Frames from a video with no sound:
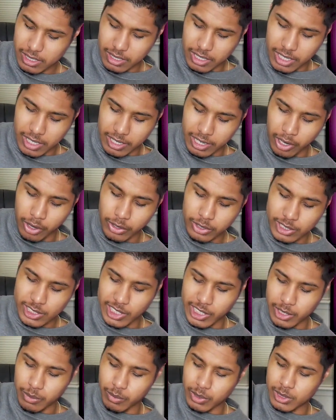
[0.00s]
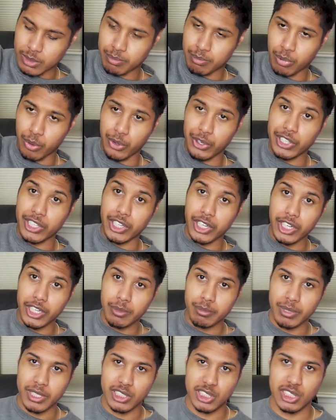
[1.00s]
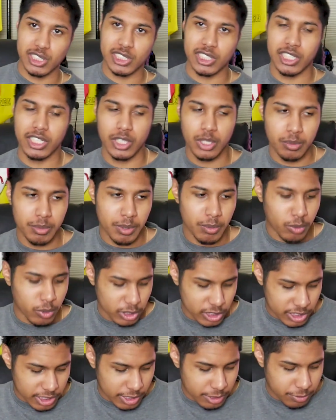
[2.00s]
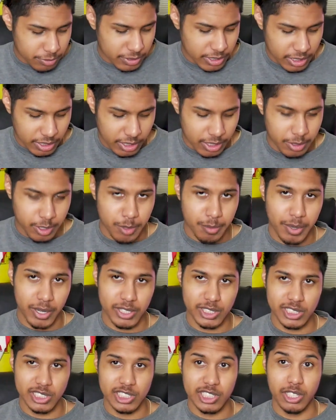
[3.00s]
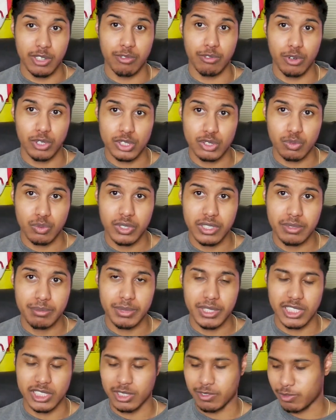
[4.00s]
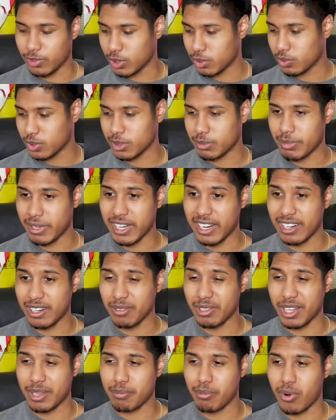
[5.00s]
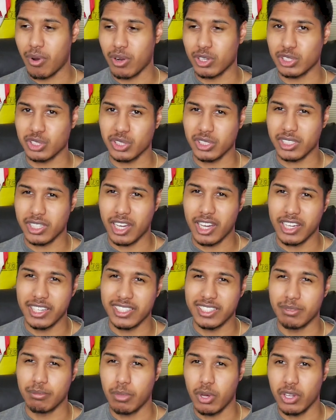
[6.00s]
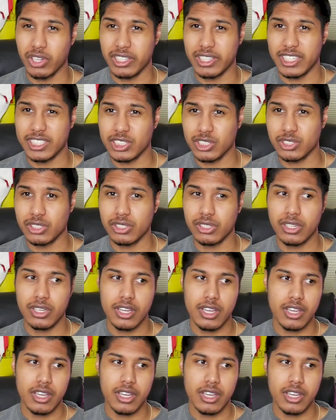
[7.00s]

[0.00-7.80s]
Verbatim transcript: Uh, I heard the second one's pretty good, but it's just a little bit more stiff in comparison to the first one because the first one's made out of like partially cotton and polyester,